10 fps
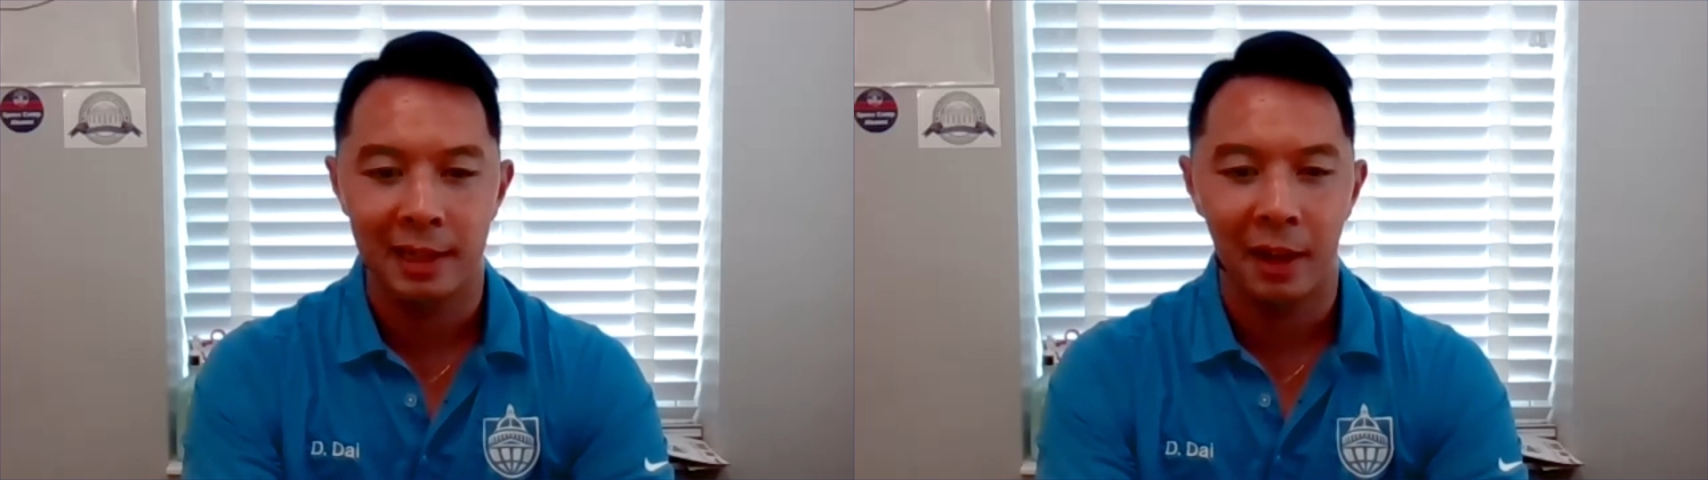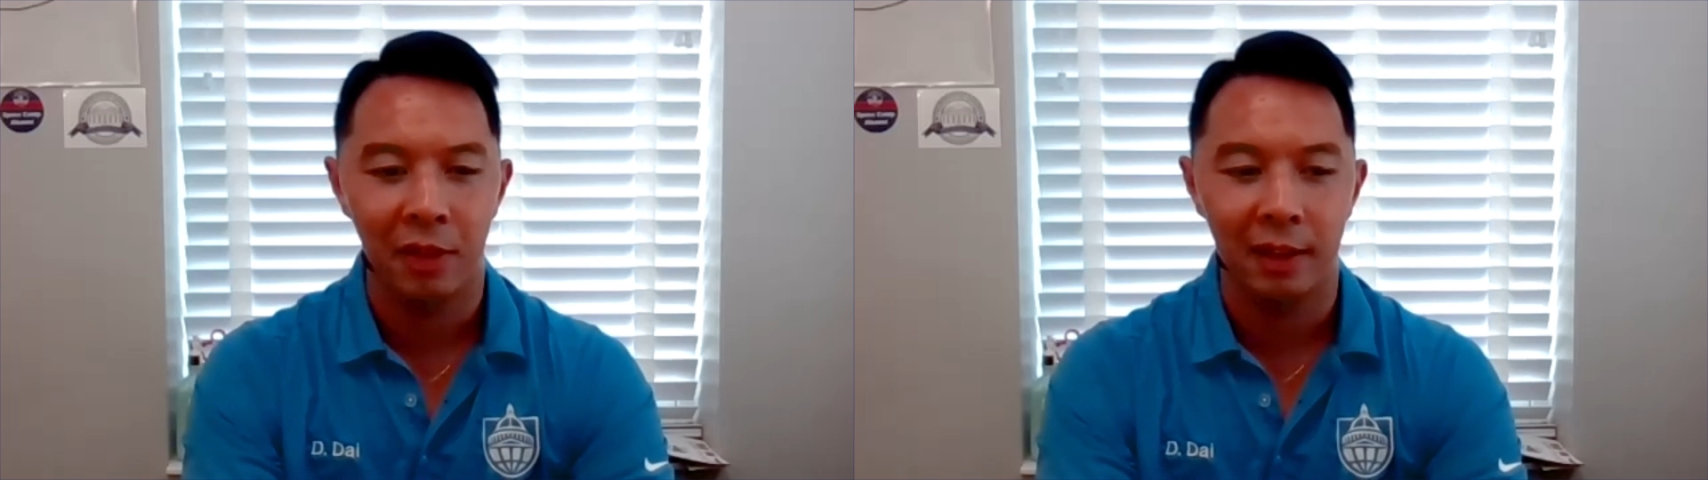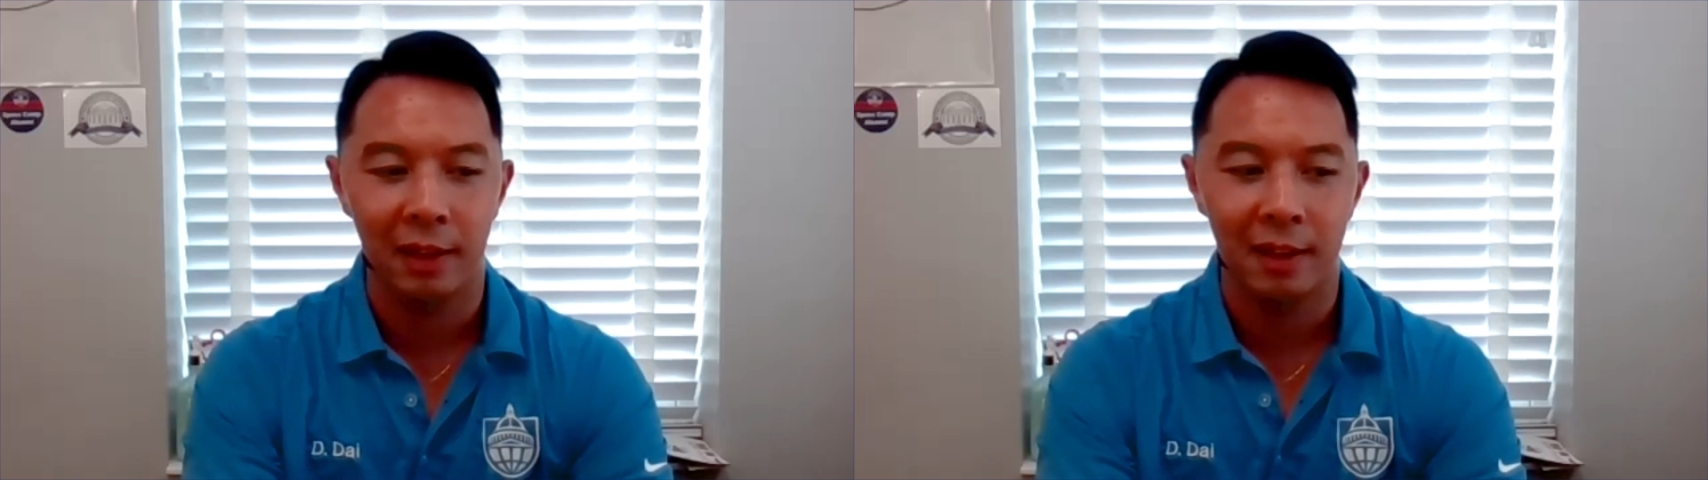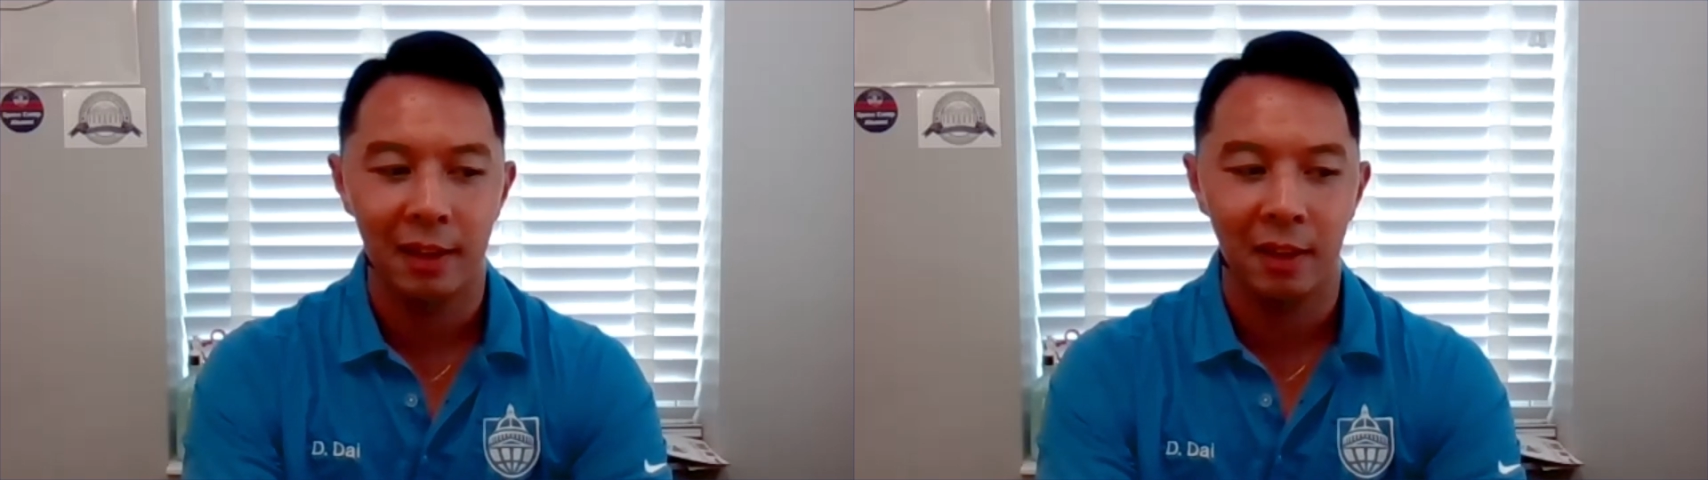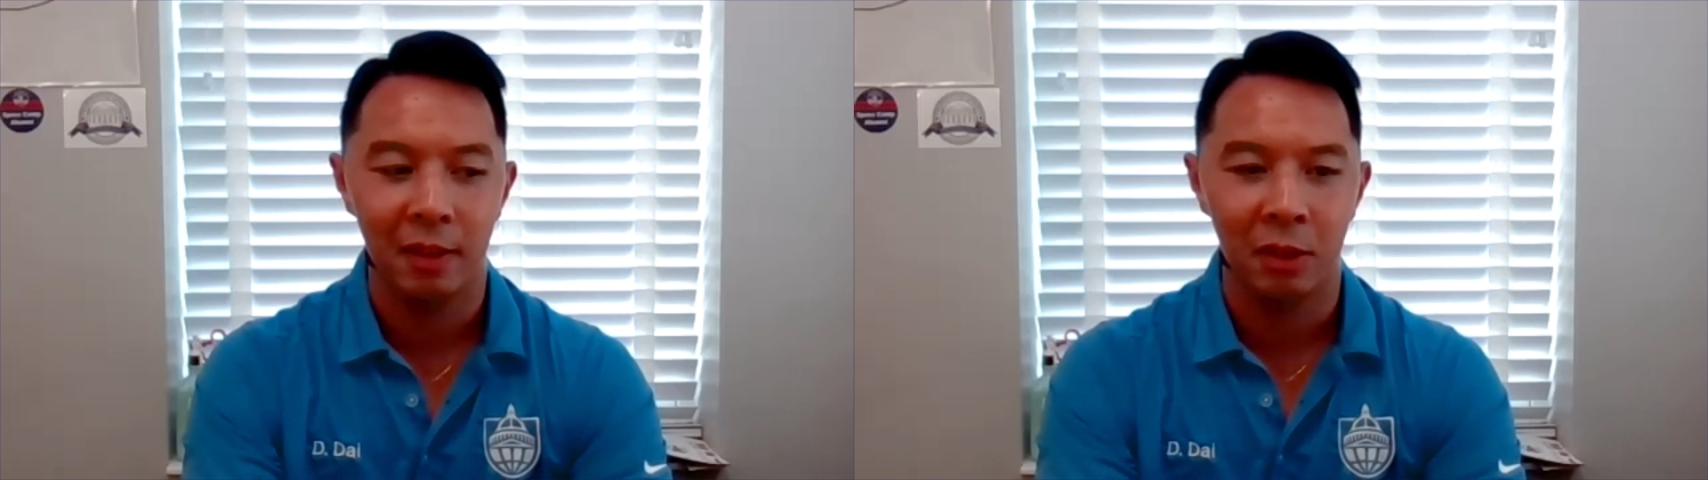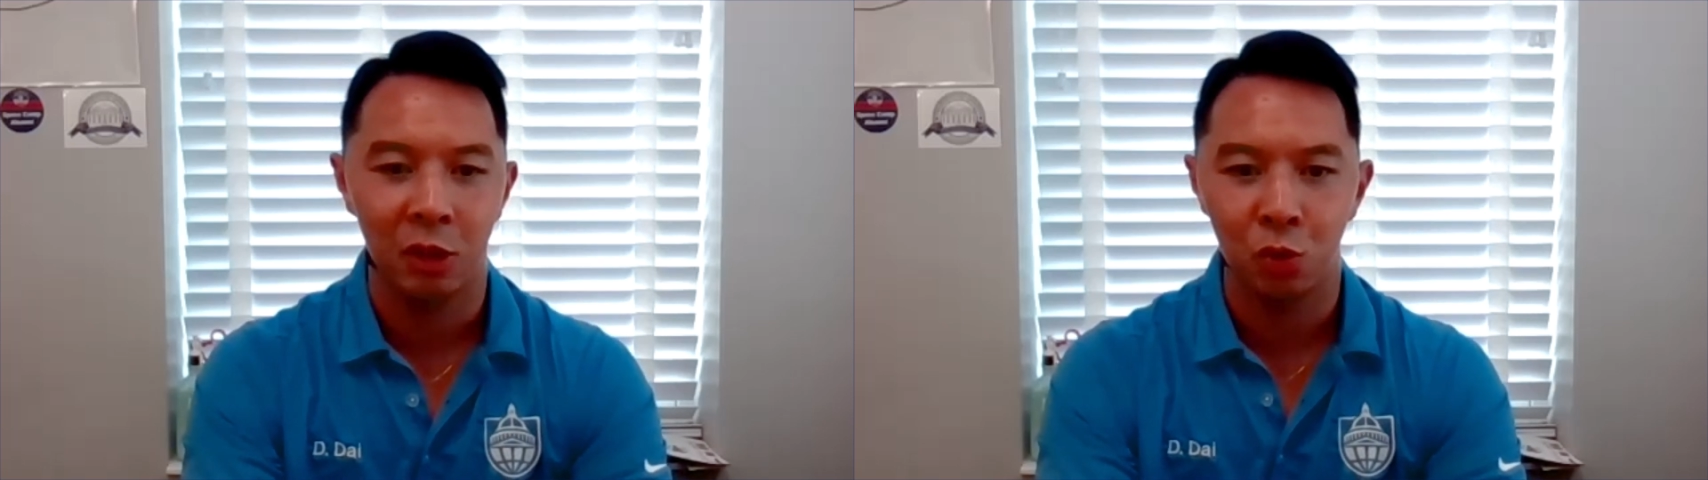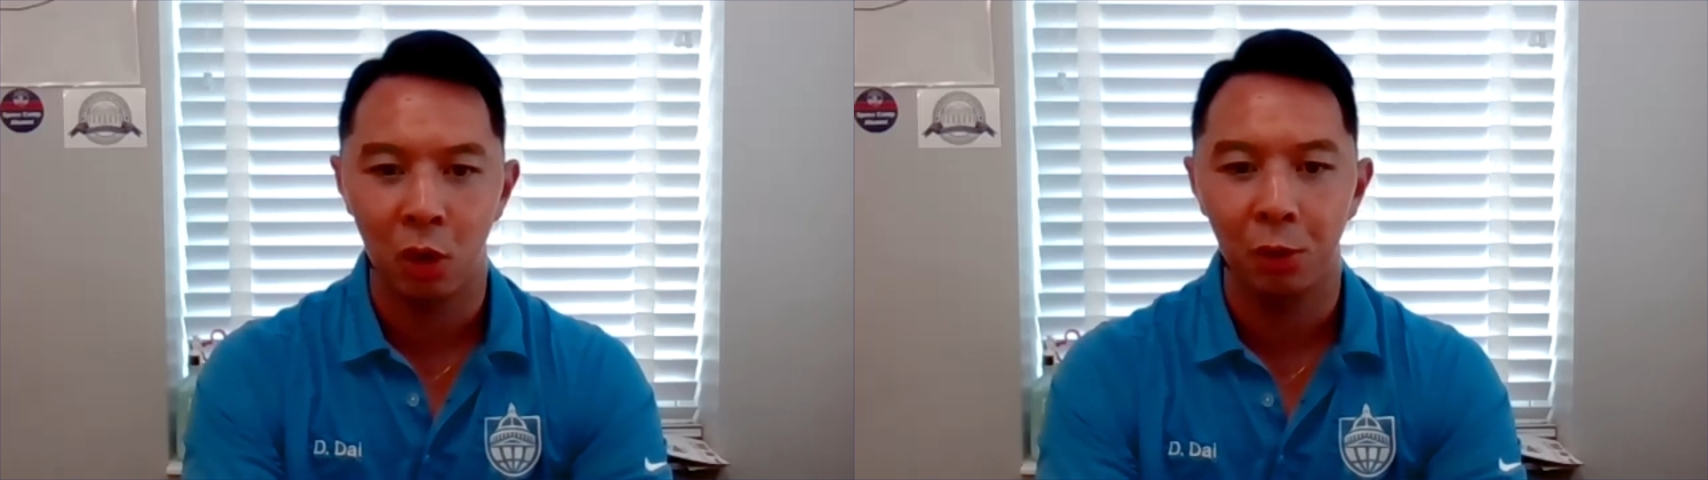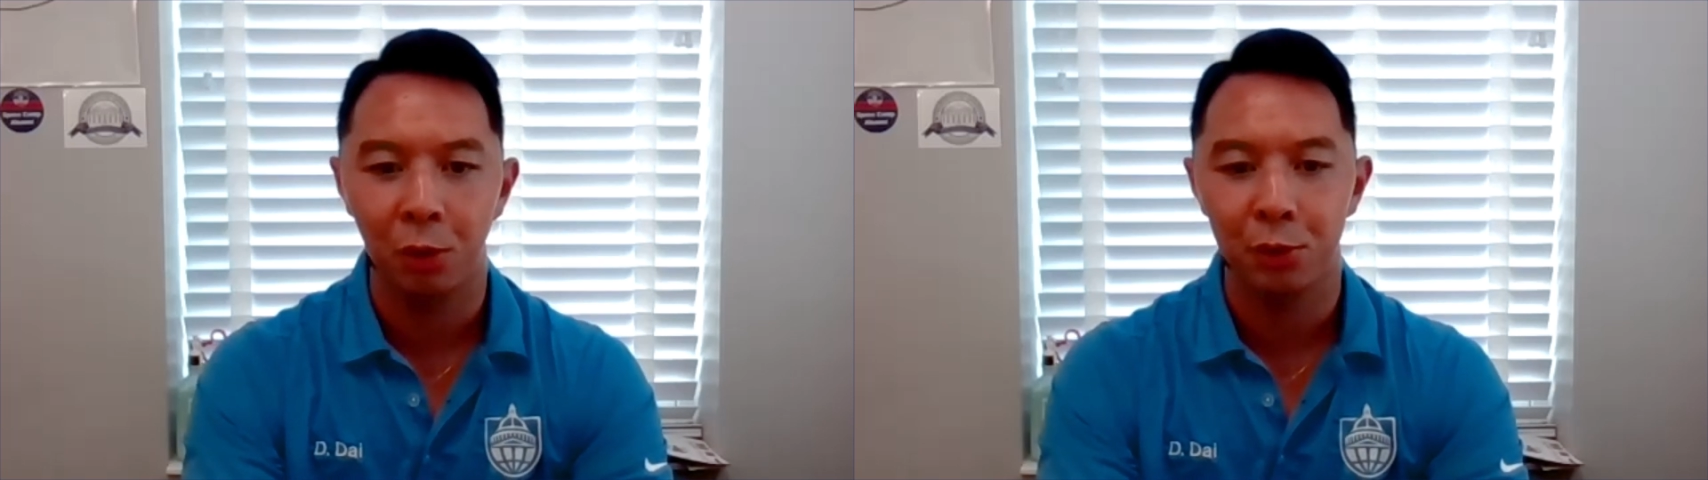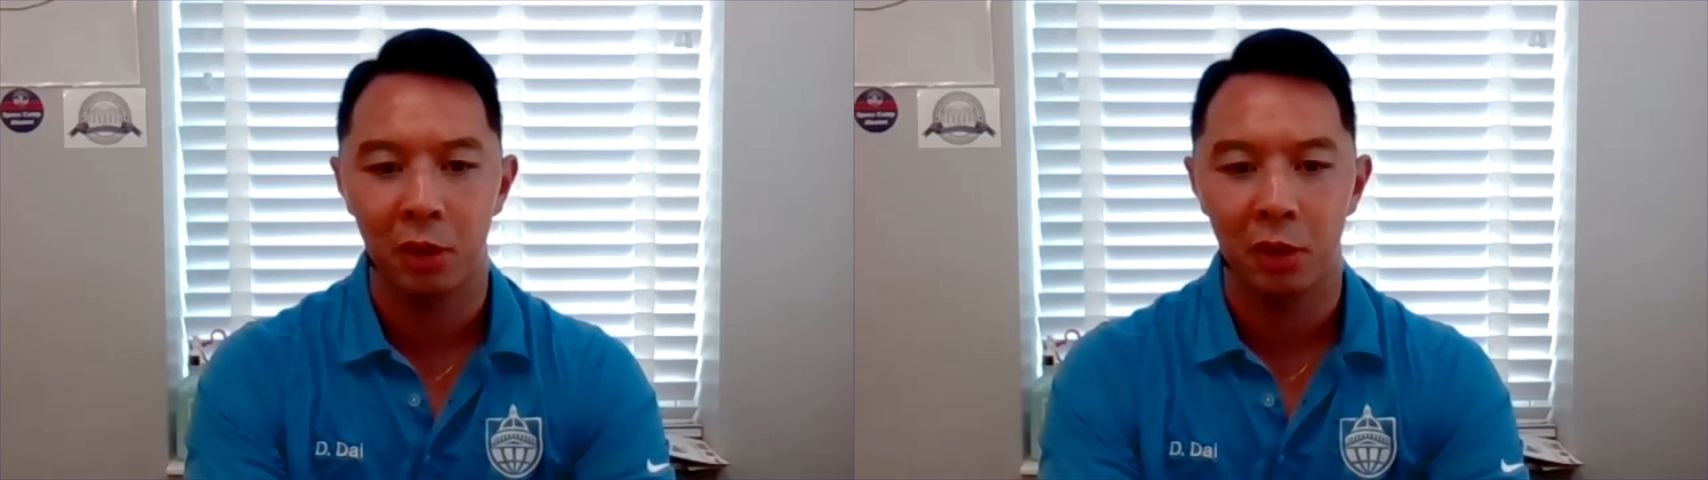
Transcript: And I think the struggles